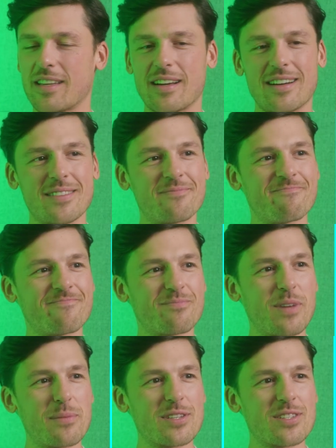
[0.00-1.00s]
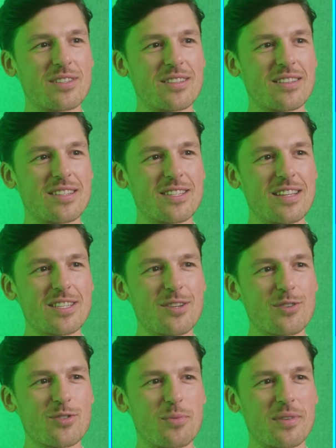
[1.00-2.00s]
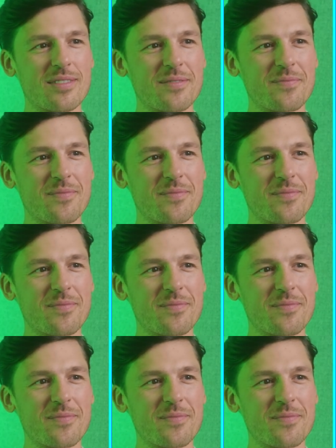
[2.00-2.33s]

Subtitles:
Yeah, maybe it's not German.